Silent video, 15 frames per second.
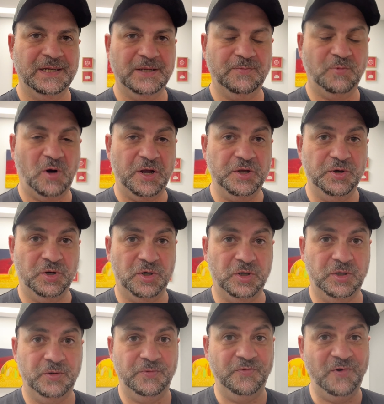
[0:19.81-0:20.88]
what
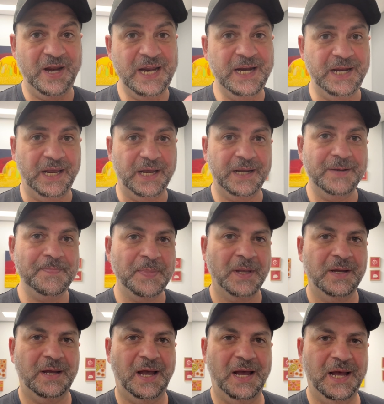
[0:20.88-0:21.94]
you're reading
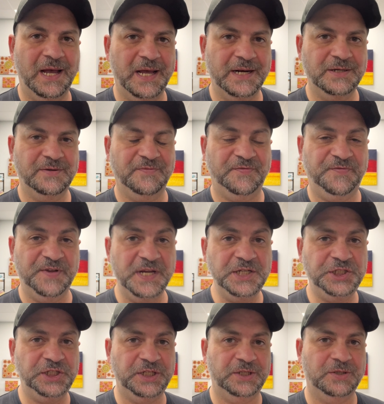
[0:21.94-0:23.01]
and
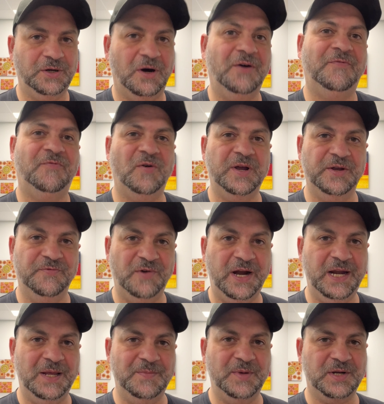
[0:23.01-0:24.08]
finishing off what you're reading,